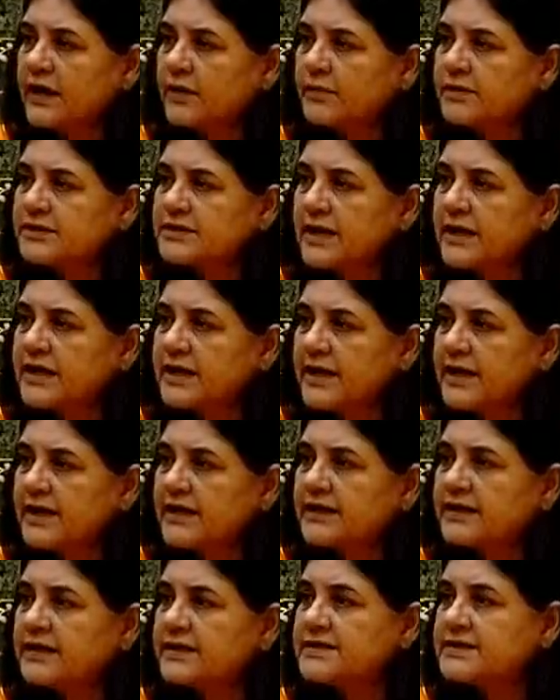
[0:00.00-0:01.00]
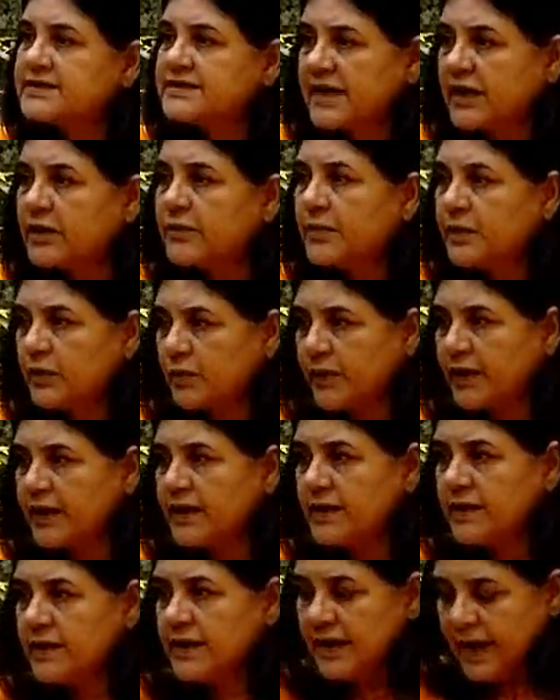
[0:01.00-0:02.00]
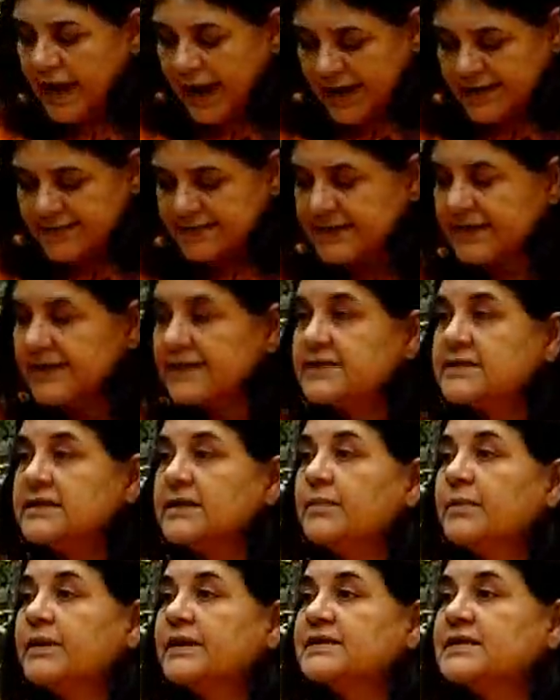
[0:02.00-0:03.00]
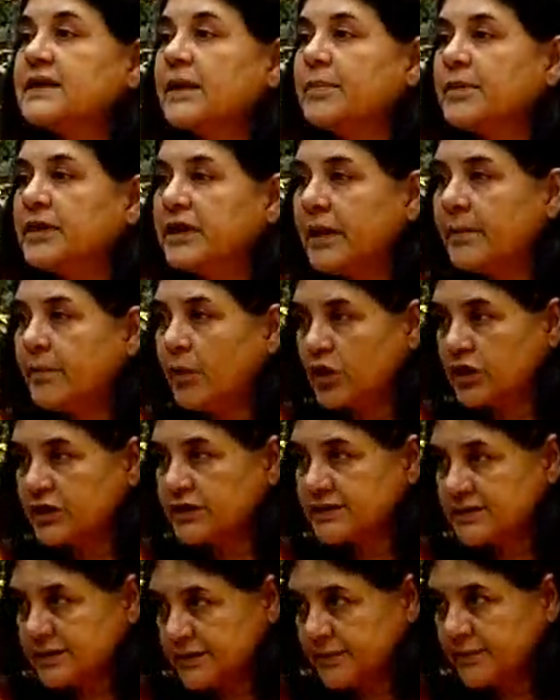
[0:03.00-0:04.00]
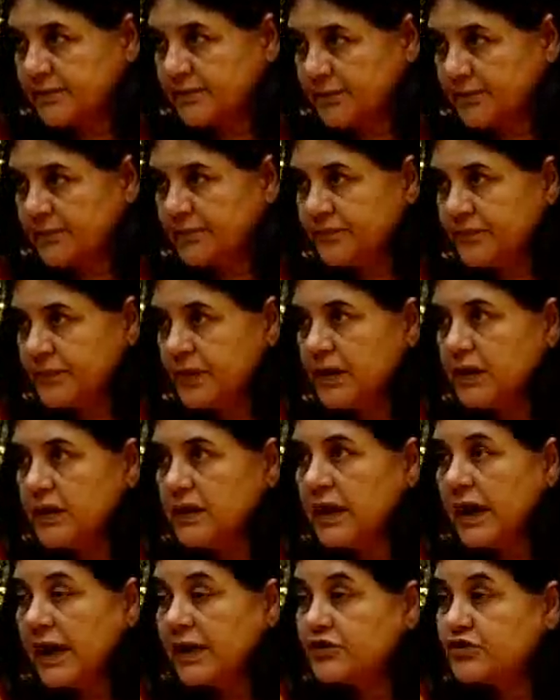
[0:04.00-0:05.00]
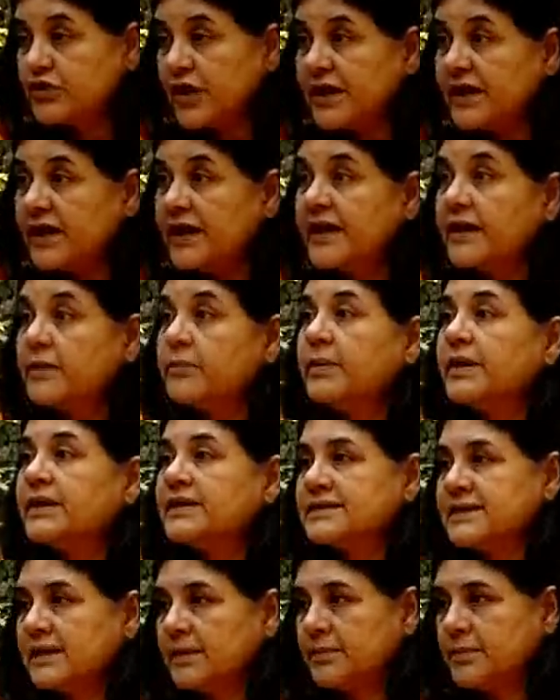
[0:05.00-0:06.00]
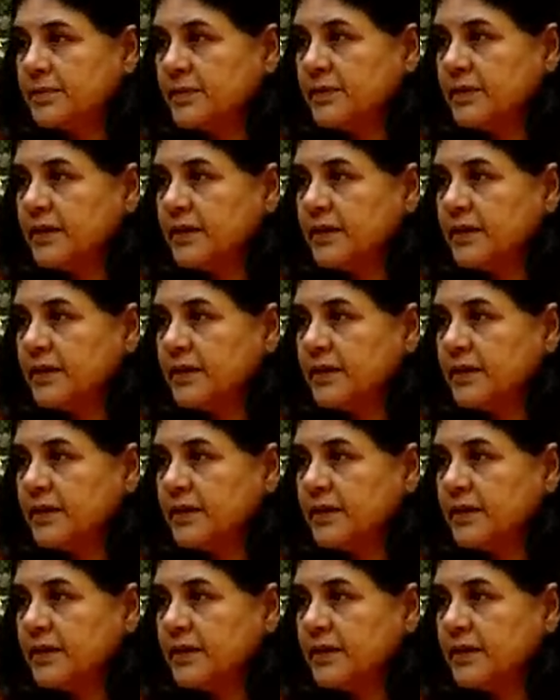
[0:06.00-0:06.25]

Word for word: animals are killed in this terrible way, acidity builds up in their bodies adrenaline builds up.